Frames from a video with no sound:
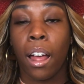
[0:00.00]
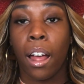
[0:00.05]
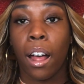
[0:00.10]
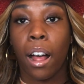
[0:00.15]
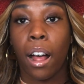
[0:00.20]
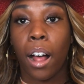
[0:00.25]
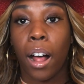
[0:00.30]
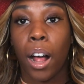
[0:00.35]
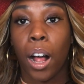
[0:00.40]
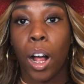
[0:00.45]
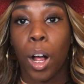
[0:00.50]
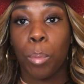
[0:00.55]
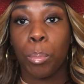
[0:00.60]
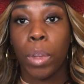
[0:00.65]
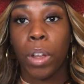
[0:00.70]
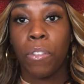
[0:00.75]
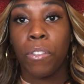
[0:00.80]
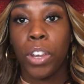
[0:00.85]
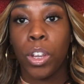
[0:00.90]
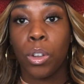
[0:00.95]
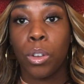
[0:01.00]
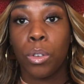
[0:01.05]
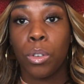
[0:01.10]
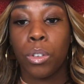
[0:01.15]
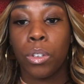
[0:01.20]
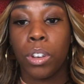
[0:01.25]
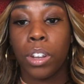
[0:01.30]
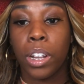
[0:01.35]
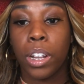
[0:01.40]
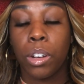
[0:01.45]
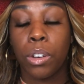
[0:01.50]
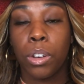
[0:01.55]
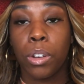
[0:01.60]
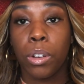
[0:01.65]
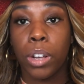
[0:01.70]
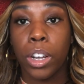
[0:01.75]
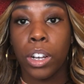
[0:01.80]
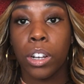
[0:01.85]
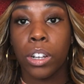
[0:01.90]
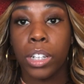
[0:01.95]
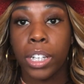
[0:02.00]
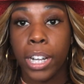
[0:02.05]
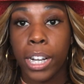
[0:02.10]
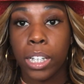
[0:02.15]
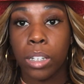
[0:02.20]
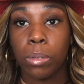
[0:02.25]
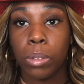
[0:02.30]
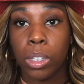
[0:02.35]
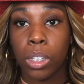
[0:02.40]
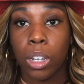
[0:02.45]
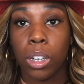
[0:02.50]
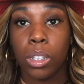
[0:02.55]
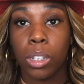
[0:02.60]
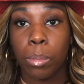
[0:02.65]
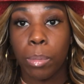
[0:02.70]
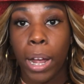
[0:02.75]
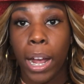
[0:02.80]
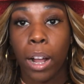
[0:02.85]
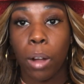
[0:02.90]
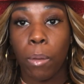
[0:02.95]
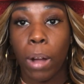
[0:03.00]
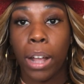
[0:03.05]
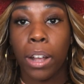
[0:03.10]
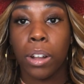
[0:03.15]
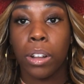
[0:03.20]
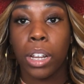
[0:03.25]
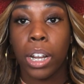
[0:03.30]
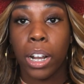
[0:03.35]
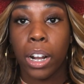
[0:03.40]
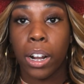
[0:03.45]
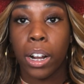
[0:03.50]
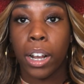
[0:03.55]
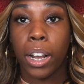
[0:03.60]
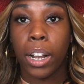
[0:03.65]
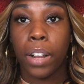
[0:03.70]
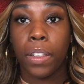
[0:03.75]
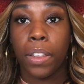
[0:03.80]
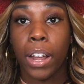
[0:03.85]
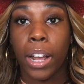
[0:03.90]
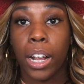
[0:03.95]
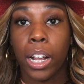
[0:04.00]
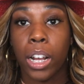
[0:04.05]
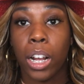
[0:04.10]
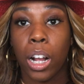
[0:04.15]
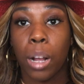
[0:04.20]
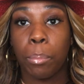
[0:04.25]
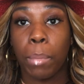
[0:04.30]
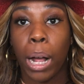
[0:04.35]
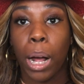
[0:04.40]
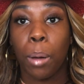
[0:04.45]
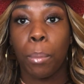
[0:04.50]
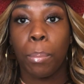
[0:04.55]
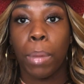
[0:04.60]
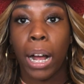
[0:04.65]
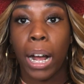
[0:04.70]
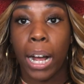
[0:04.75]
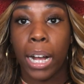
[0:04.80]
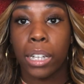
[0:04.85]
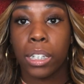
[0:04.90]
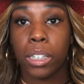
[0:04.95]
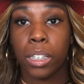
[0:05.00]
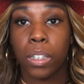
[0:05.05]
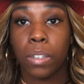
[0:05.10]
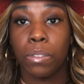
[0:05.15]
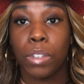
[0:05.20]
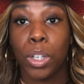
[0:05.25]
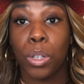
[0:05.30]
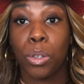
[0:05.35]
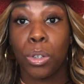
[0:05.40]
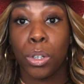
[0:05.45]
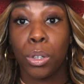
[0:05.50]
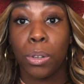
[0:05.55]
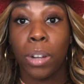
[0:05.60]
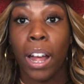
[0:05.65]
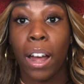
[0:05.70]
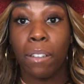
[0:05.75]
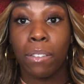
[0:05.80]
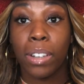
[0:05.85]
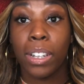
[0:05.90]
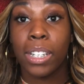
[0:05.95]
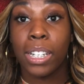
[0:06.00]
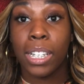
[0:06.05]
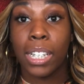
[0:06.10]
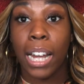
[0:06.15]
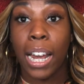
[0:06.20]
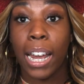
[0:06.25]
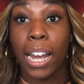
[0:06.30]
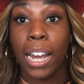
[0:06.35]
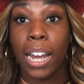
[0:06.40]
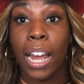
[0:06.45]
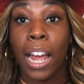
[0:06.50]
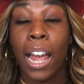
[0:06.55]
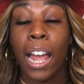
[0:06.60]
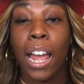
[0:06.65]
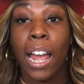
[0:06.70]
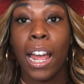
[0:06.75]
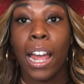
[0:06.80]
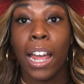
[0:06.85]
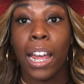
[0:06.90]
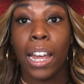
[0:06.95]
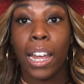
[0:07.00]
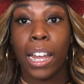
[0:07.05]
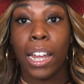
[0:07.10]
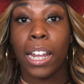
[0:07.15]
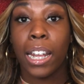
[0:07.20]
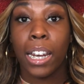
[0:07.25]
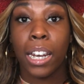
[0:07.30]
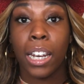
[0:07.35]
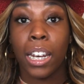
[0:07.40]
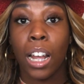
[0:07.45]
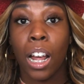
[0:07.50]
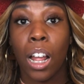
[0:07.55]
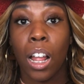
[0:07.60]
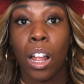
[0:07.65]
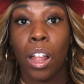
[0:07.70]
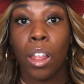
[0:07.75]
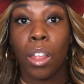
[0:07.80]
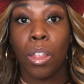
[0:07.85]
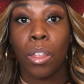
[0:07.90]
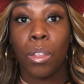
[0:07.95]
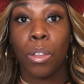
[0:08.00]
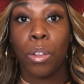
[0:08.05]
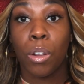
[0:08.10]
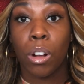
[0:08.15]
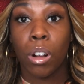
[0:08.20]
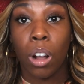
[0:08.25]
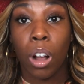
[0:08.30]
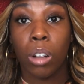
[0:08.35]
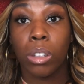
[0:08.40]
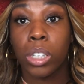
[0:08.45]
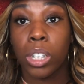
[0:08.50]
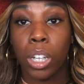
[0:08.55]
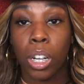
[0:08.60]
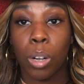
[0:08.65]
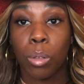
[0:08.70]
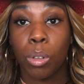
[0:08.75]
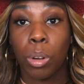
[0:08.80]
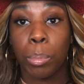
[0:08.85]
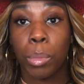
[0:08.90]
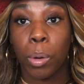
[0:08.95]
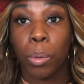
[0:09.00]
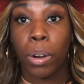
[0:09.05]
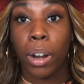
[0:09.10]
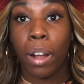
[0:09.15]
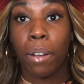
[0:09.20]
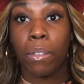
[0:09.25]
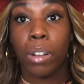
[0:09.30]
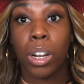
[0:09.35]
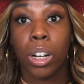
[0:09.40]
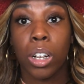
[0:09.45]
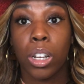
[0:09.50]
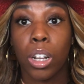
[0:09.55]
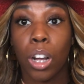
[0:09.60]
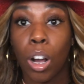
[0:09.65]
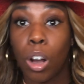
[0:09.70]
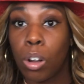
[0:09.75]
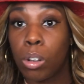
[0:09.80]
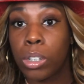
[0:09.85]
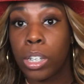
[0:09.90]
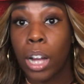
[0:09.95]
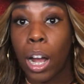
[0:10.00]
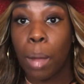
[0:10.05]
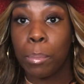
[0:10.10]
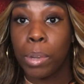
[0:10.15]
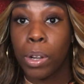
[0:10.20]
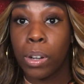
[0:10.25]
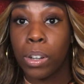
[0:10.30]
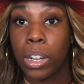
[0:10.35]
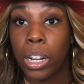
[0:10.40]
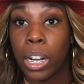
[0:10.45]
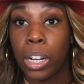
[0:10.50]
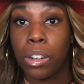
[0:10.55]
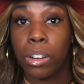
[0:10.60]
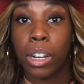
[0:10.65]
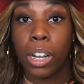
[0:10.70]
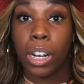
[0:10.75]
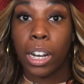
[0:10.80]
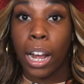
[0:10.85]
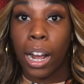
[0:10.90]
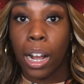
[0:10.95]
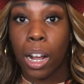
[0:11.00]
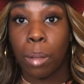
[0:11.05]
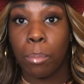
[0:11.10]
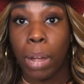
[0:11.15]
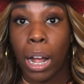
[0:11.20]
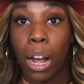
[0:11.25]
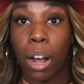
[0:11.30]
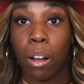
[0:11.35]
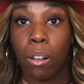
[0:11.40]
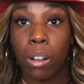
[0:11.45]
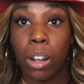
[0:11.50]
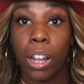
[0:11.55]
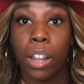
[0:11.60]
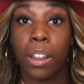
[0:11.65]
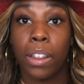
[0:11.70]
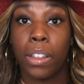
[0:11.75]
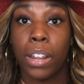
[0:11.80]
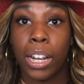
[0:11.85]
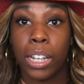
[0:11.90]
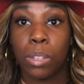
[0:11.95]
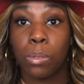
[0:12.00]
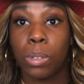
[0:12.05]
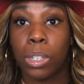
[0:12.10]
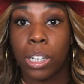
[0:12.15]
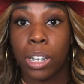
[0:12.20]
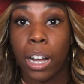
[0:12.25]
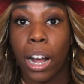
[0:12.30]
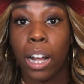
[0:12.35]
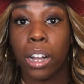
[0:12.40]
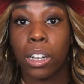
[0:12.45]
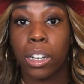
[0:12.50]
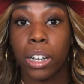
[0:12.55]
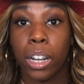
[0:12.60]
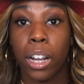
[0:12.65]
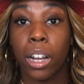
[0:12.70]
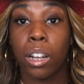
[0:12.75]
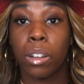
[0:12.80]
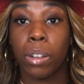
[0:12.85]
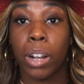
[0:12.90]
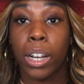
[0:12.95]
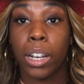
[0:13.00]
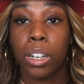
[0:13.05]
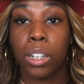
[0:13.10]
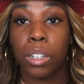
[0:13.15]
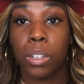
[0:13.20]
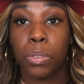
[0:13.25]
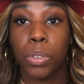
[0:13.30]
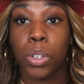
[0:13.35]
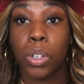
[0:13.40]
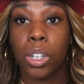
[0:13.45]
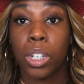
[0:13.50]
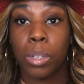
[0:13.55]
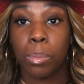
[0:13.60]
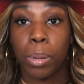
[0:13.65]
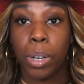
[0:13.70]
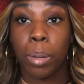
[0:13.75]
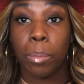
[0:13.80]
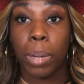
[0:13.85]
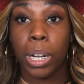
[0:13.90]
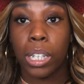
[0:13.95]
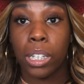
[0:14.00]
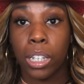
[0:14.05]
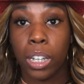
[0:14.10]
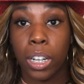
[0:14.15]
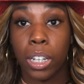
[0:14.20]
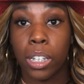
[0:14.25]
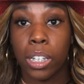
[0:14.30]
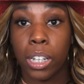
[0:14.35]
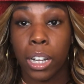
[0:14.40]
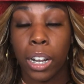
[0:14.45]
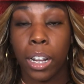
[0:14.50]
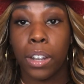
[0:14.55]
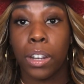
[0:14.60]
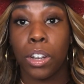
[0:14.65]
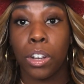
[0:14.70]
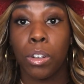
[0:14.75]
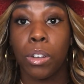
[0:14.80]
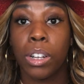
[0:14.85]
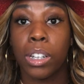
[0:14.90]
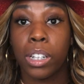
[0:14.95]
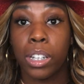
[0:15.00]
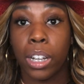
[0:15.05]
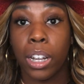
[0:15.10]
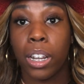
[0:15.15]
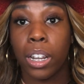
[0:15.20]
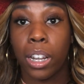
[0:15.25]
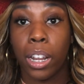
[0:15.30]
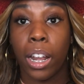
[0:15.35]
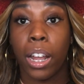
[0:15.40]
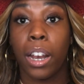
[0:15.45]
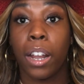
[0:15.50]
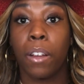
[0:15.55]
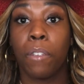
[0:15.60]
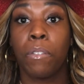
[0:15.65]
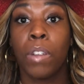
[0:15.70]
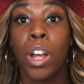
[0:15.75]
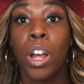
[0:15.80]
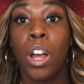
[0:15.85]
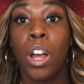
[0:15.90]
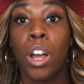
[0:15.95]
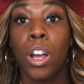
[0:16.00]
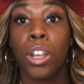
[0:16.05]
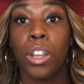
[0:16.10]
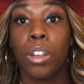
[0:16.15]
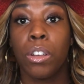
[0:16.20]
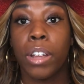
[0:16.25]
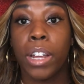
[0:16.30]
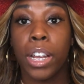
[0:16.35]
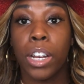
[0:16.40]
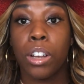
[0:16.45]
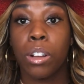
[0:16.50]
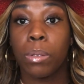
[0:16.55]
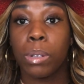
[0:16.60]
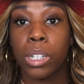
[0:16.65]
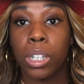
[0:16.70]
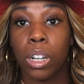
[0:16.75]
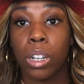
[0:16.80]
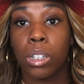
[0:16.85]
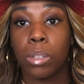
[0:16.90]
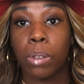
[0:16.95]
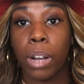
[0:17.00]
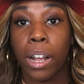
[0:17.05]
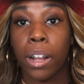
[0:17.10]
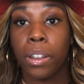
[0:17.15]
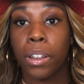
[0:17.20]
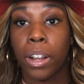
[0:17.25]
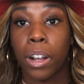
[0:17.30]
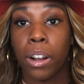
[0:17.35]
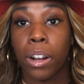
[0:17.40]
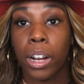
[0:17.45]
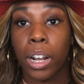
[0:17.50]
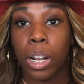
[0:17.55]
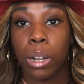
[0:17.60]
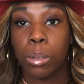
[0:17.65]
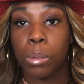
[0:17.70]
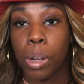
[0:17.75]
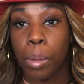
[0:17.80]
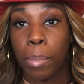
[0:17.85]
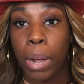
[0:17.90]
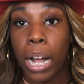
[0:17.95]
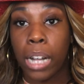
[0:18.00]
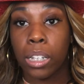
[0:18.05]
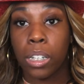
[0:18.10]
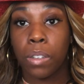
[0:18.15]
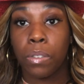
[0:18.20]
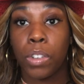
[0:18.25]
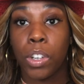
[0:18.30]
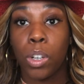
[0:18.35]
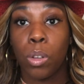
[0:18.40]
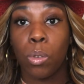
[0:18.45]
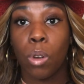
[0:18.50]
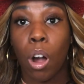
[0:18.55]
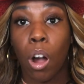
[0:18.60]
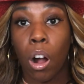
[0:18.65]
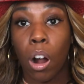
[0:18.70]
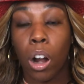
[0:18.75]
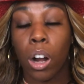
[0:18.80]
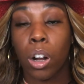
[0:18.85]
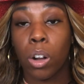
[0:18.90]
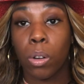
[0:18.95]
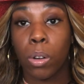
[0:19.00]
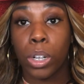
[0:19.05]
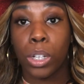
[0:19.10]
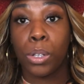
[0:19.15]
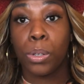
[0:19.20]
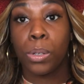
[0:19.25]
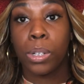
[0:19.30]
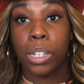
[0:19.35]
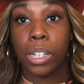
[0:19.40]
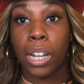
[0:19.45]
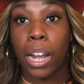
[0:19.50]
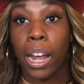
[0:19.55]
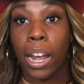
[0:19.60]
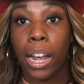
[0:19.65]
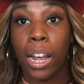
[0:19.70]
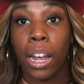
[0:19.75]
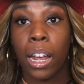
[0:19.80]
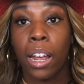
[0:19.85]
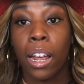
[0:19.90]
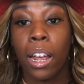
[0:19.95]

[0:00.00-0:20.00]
if you do get your test results back while you're there and they come out positive, you do have to stay in your hotel room or whatever the whole time you're there. You cannot come out, and that's what the declaration is for. Is pretty much saying that you can send that if you get your results while you're there and it comes back positive, you are going to stay